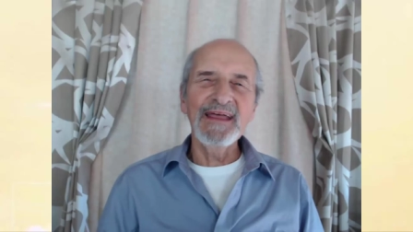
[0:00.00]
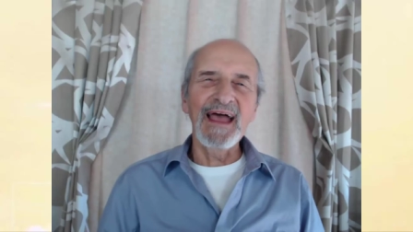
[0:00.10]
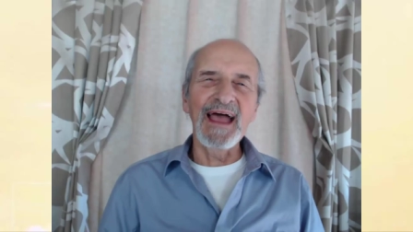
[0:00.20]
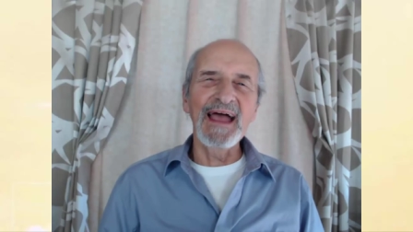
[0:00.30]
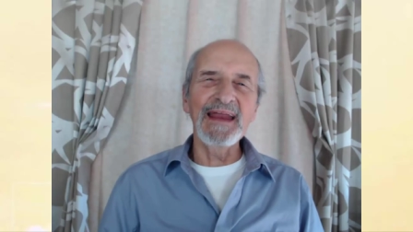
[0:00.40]

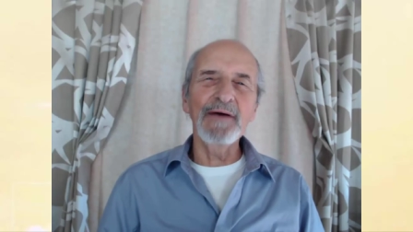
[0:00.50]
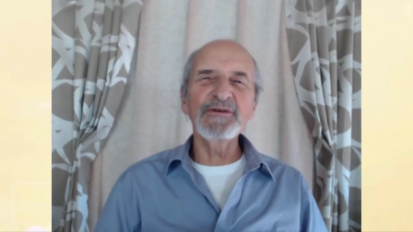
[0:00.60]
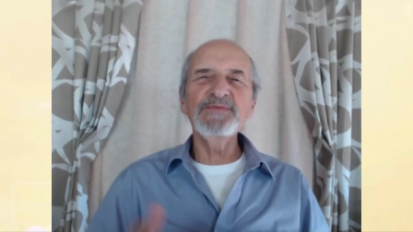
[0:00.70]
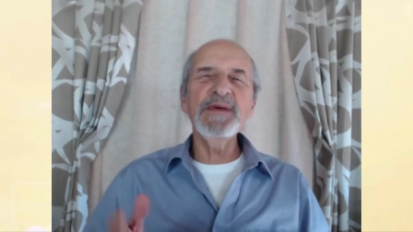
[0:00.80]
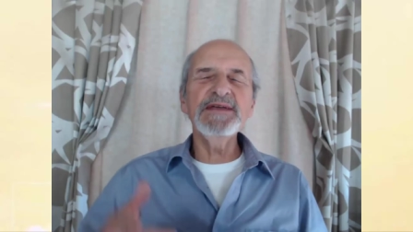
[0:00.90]
and I
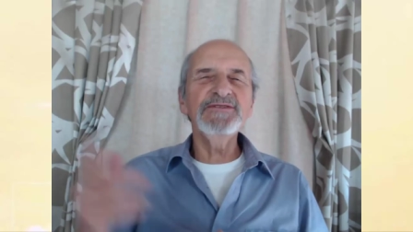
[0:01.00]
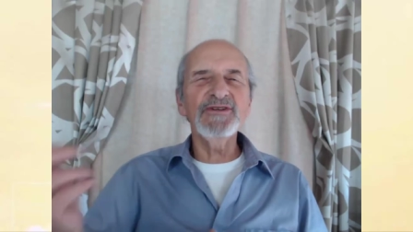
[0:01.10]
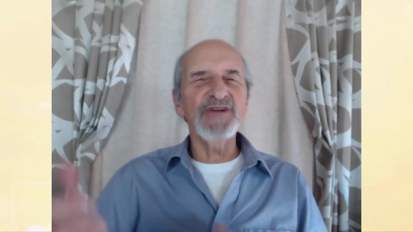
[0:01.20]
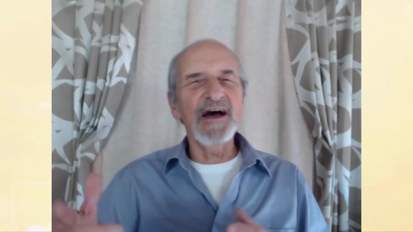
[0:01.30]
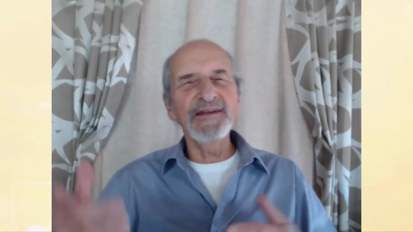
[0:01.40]
was speaking
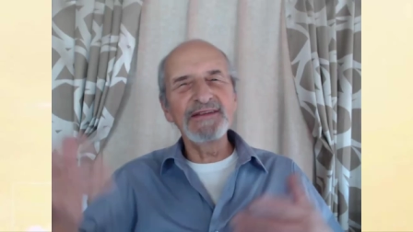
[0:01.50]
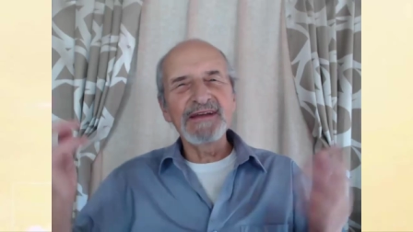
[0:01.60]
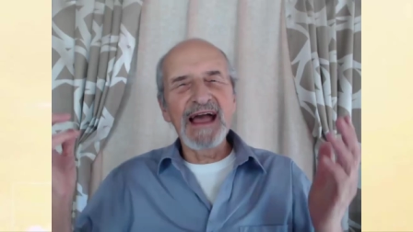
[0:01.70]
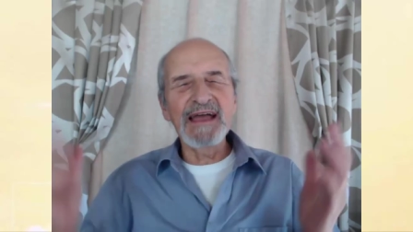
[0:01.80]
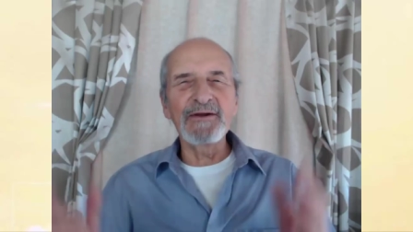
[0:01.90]
to John,
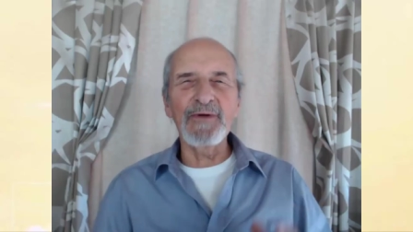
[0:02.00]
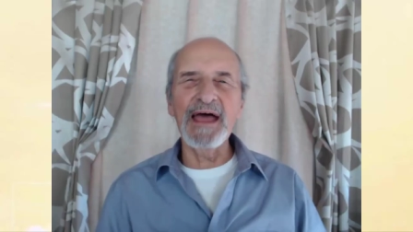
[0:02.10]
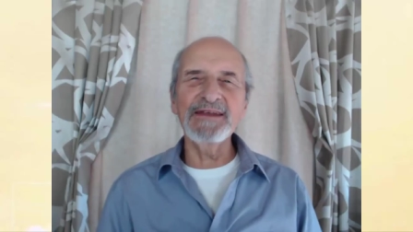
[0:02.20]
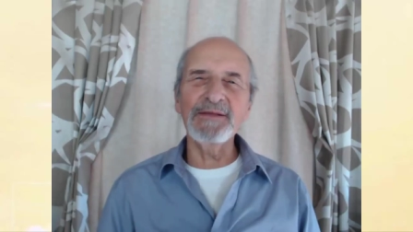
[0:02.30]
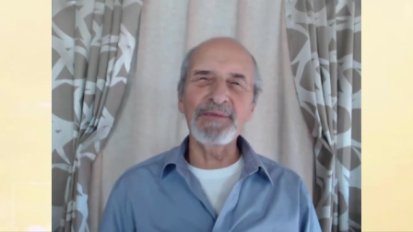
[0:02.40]
the guy who
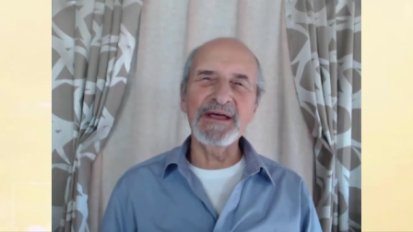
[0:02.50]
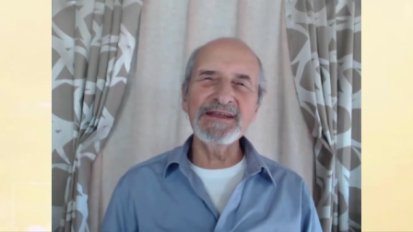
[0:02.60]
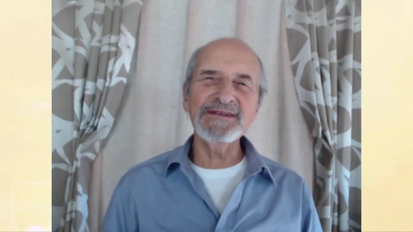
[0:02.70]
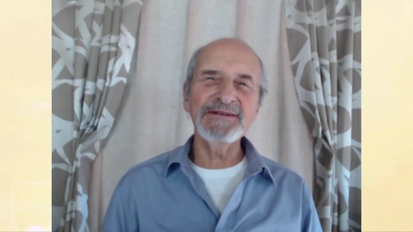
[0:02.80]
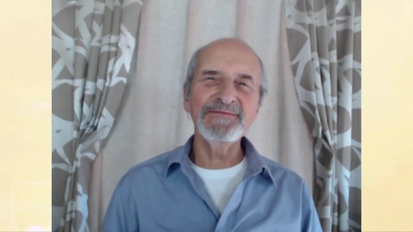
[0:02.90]
ran the
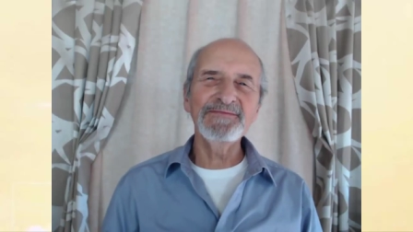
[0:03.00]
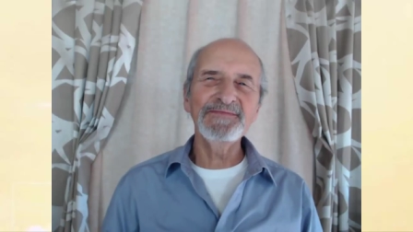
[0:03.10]
place,